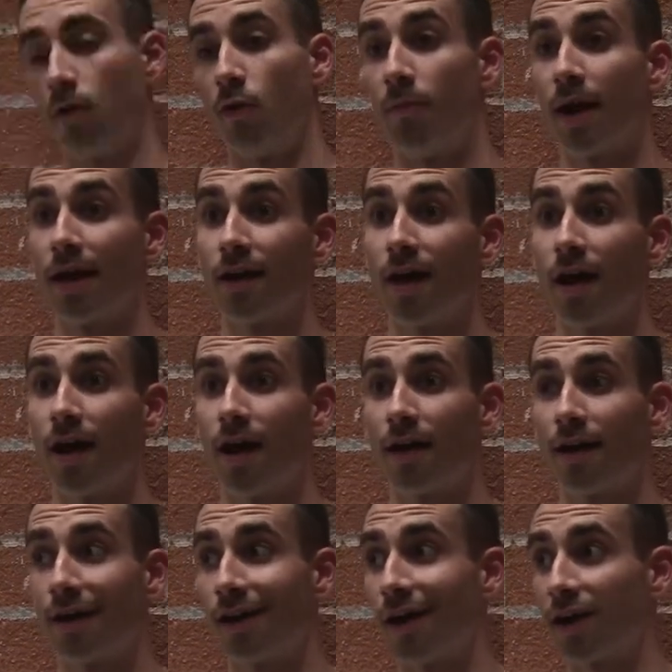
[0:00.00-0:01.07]
Oh my god,
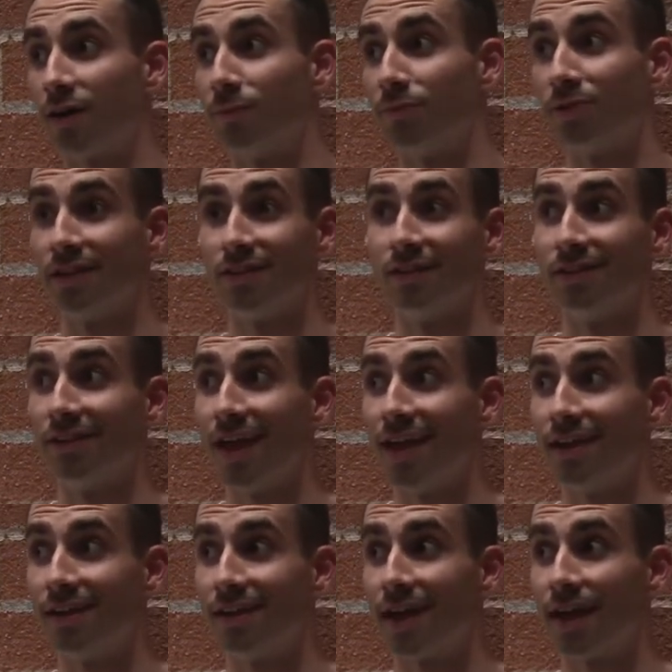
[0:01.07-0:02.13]
I got completely
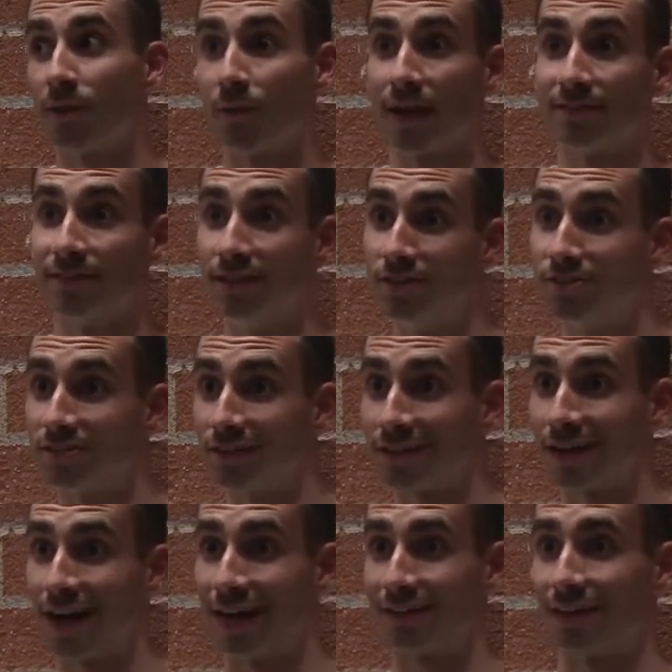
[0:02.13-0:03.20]
naked at a wet t-shirt
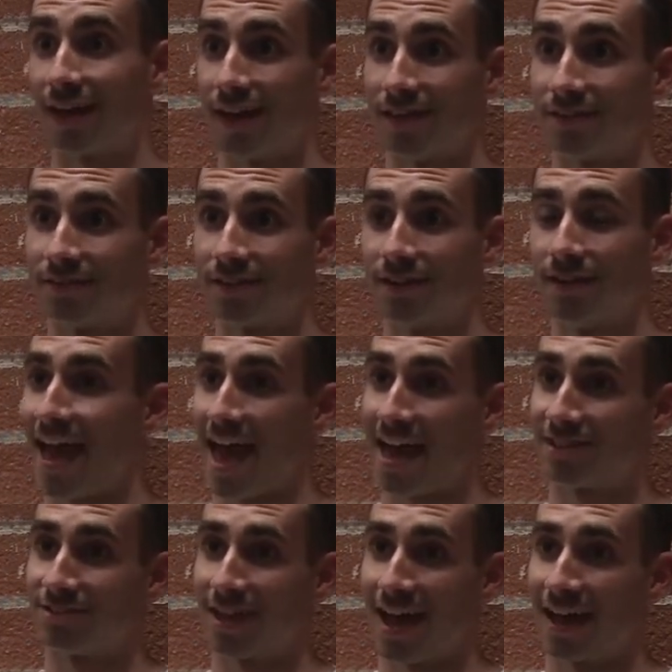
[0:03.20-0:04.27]
contest.
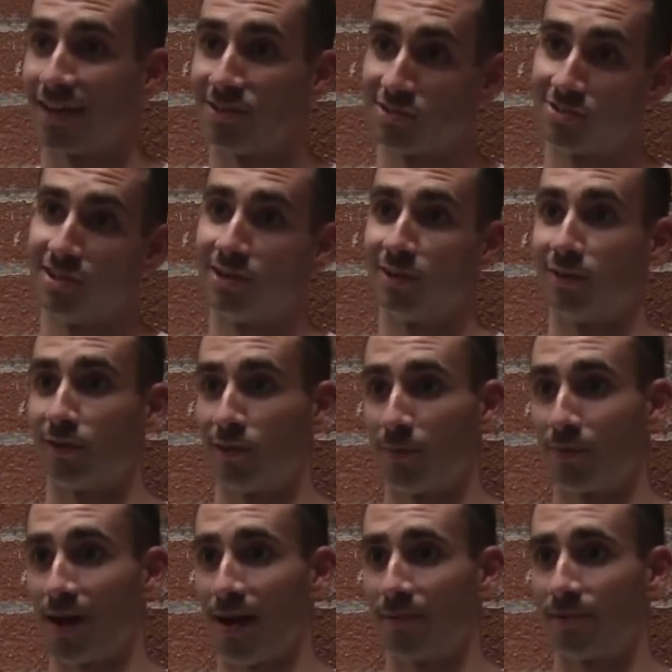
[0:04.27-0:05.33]
Hashtag single girl
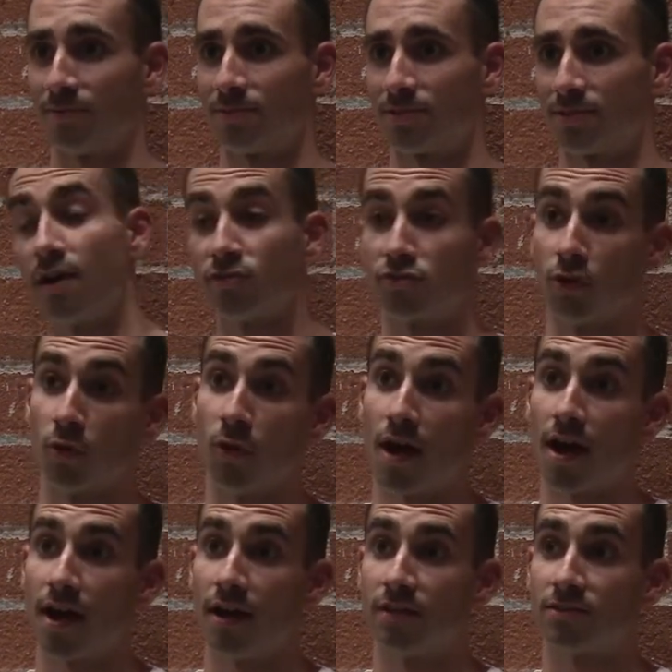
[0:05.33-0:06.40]
problems.
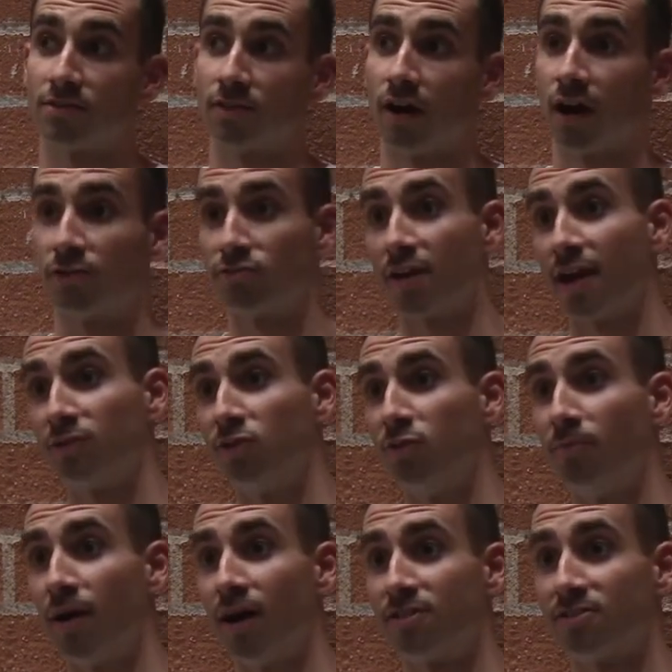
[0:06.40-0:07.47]
SOS, I drank too
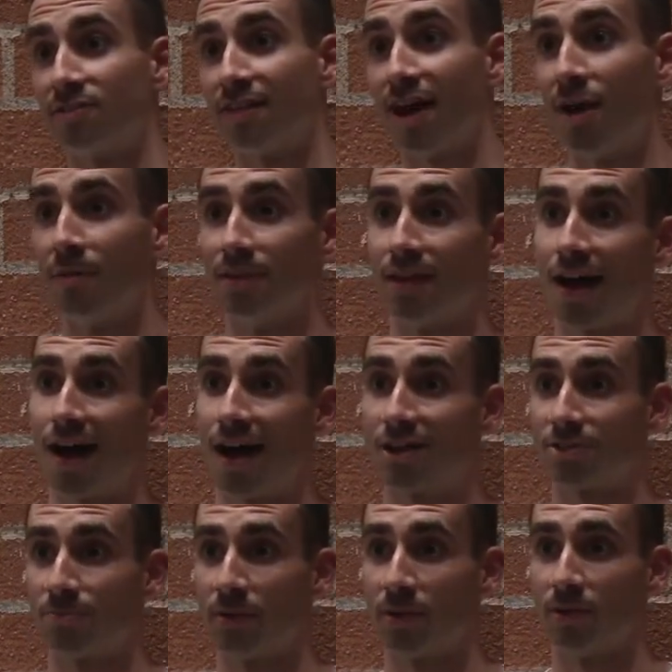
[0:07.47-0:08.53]
much and now I'm in the
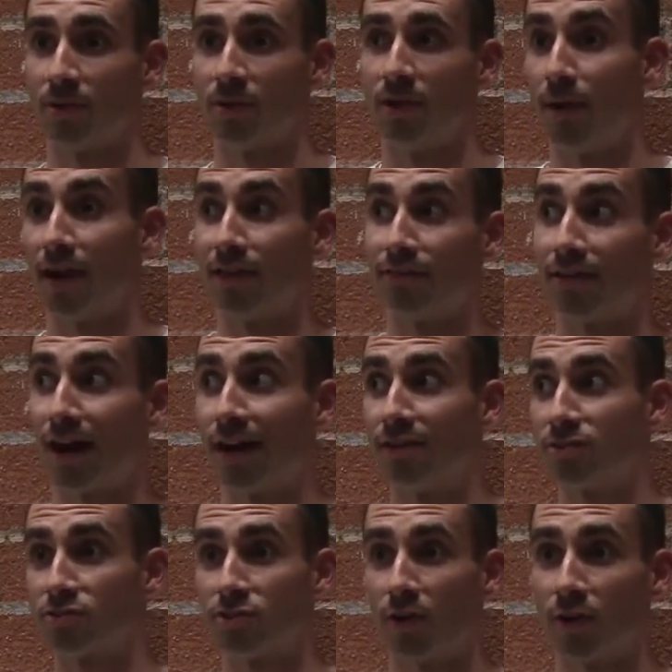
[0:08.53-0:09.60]
hospital. Might have gotten
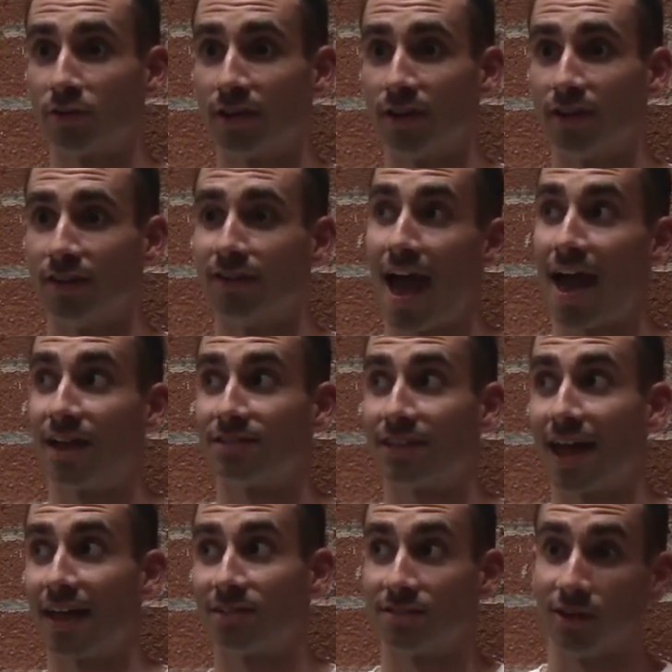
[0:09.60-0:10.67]
assaulted.
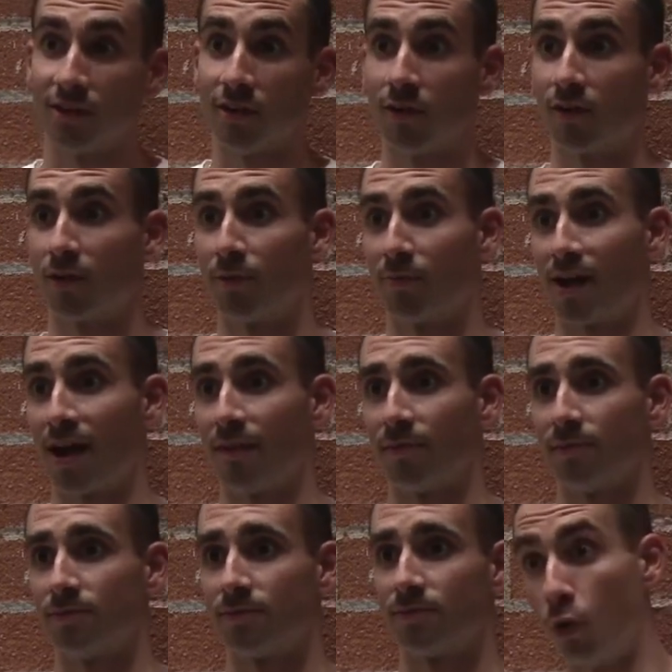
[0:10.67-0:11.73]
Hashtag single girl
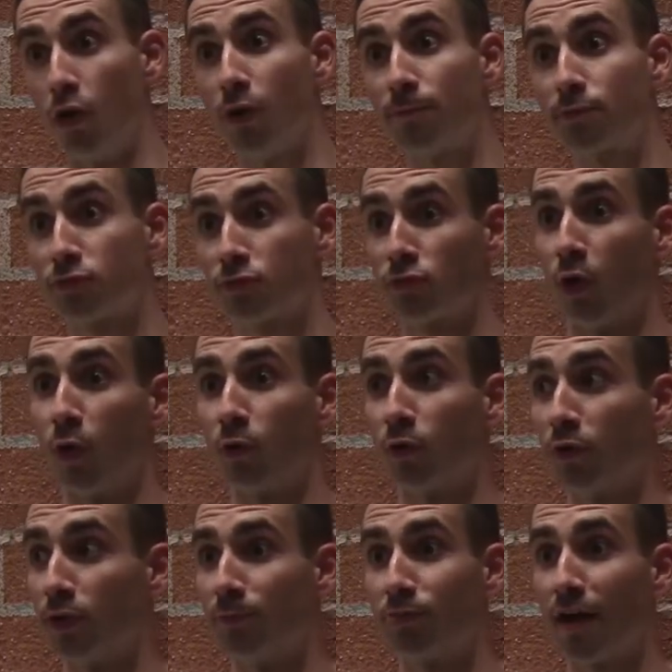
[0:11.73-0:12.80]
problems. Whoops,
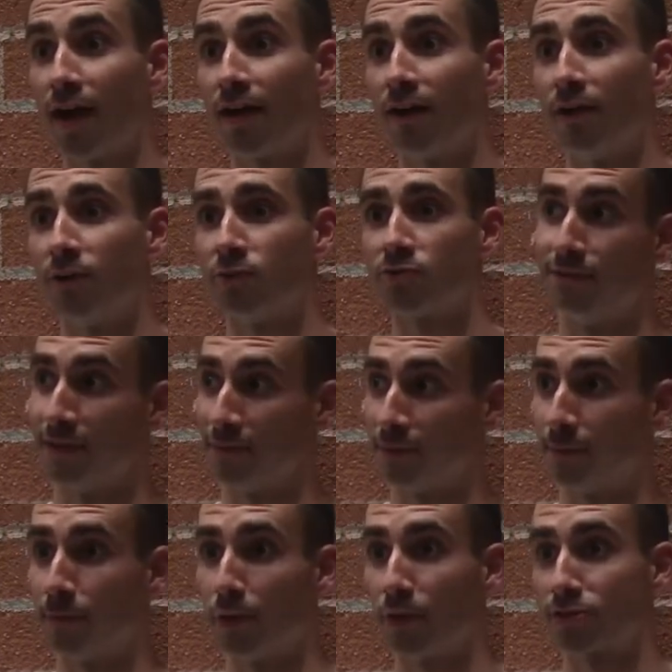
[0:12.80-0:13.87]
totally pregos. Fifth
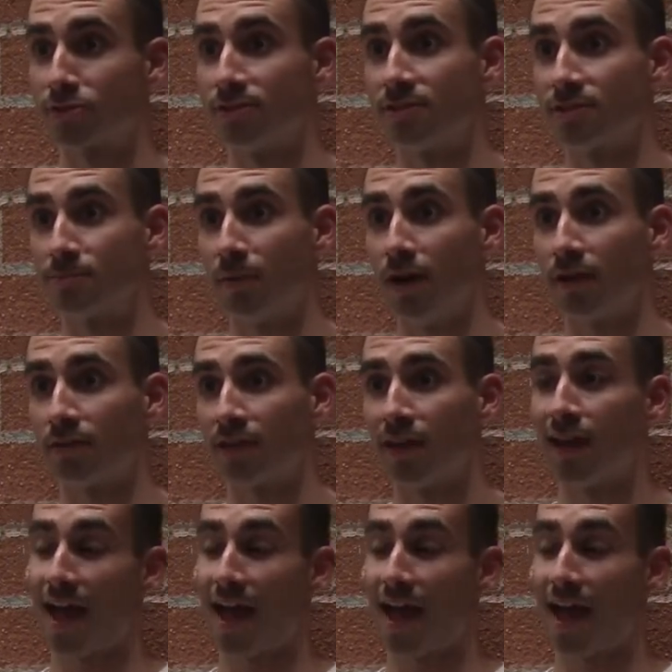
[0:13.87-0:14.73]
abortion this month.